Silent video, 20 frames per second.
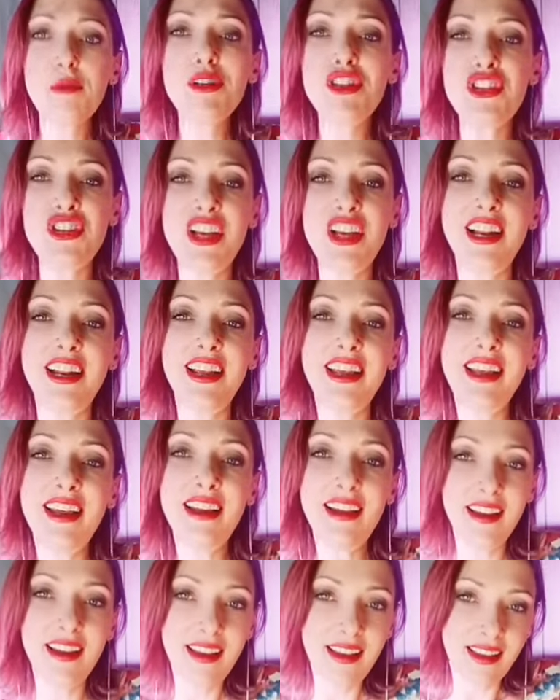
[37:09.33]
Marchetti
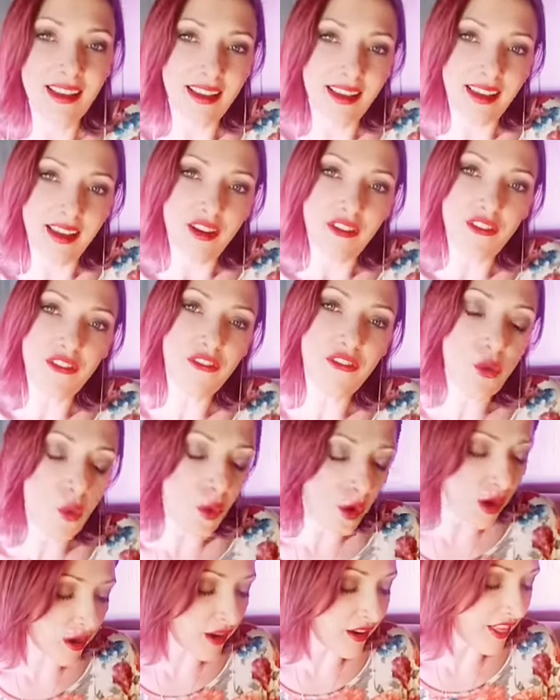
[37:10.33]

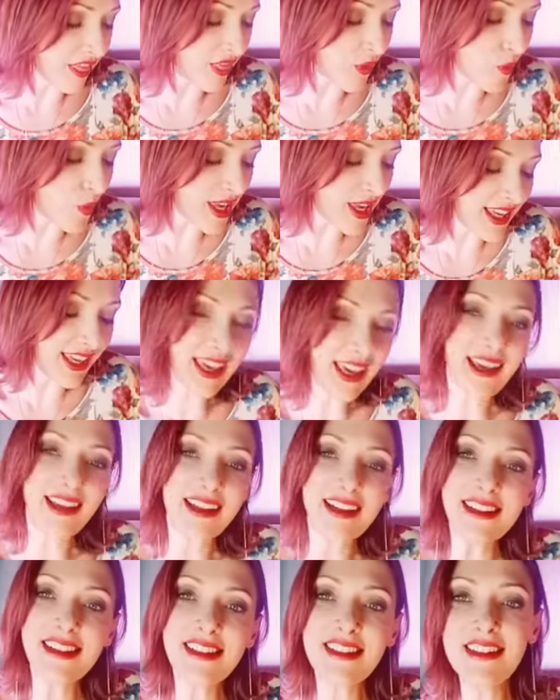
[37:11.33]
for the
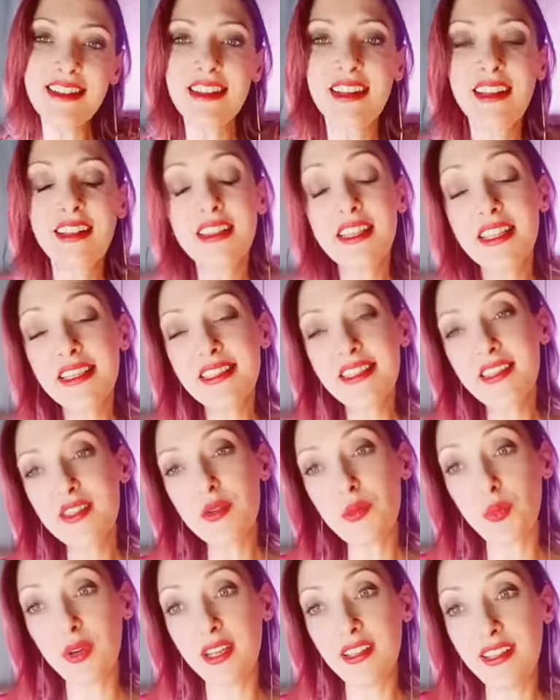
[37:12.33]
weekend. This is
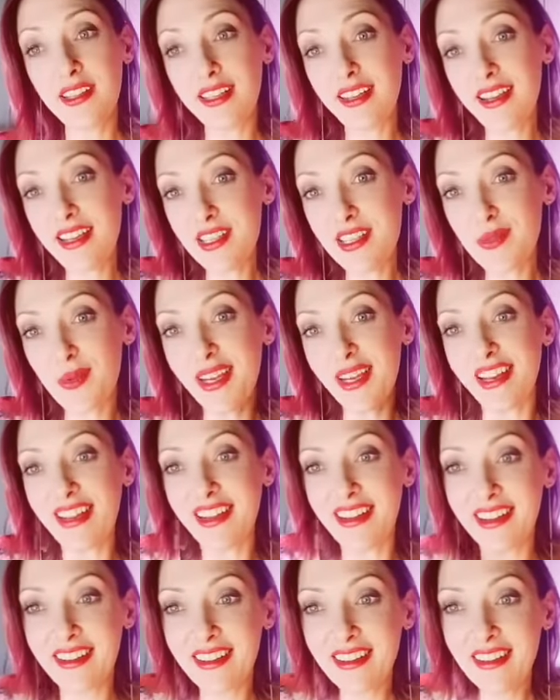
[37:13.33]
a really nice
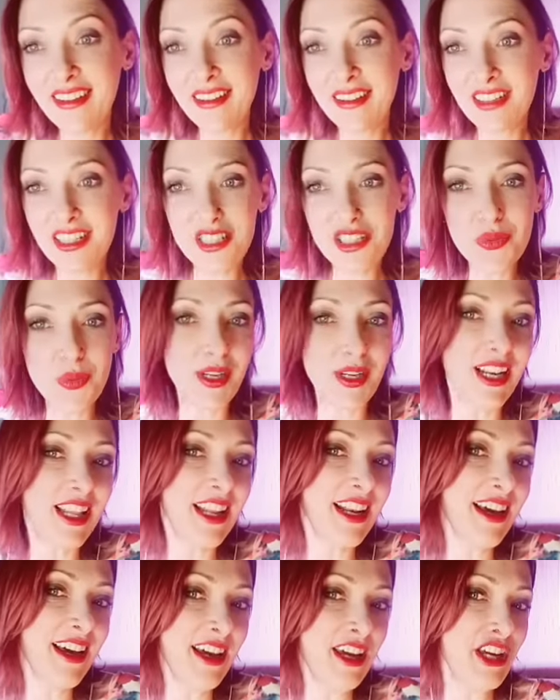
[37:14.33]
reading. It's really
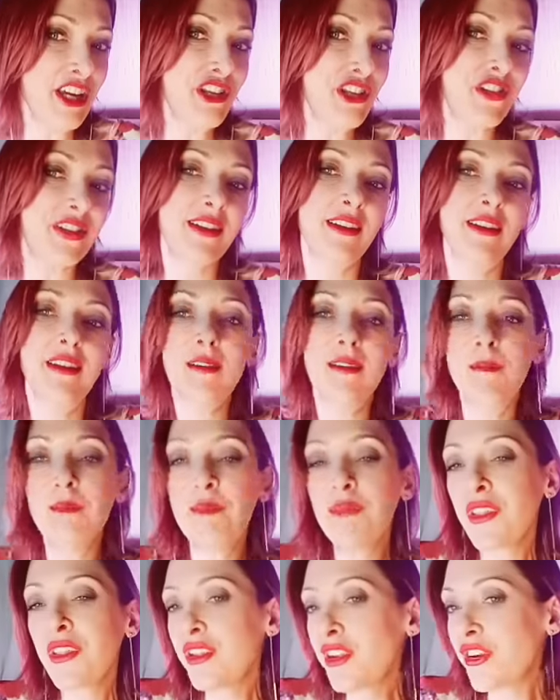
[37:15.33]
nice.
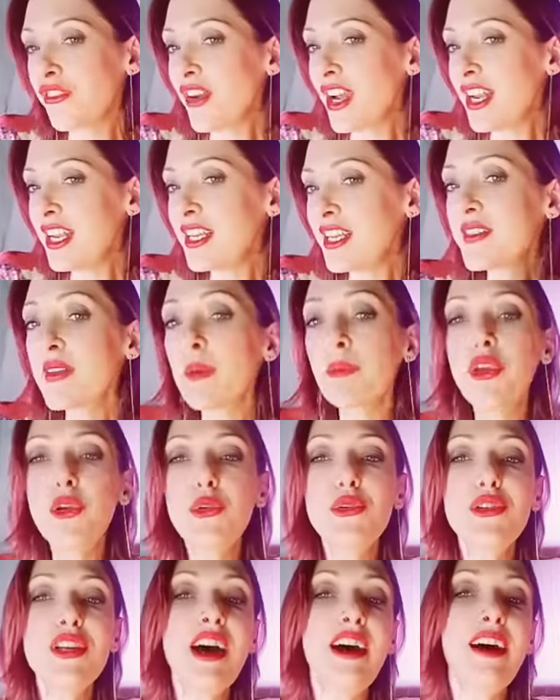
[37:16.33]
You're finding some
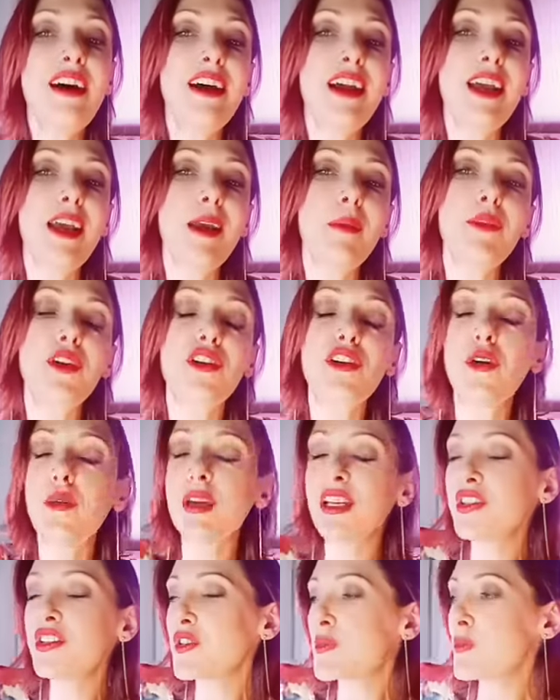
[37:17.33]
you time. You're
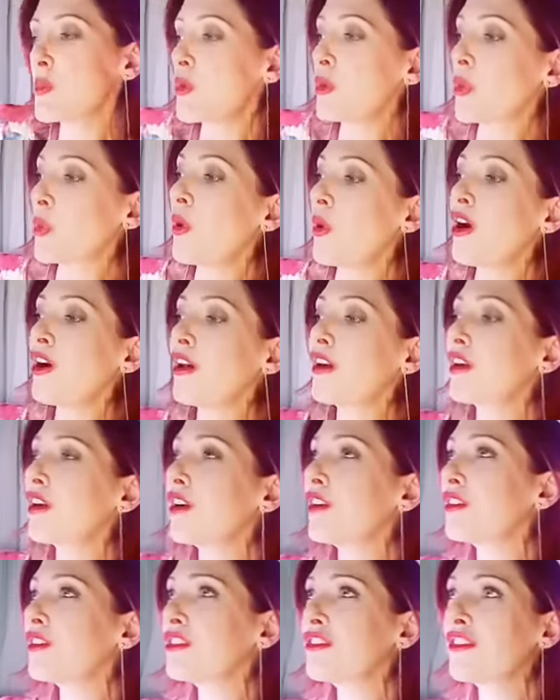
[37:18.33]
going to smoother
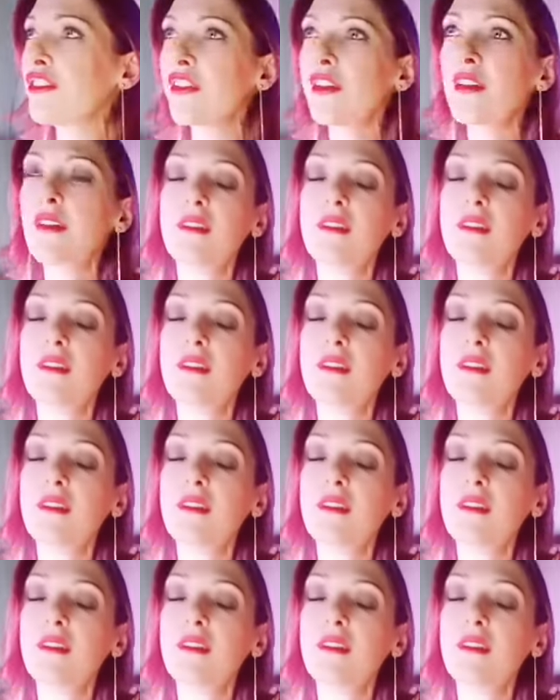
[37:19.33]
waters.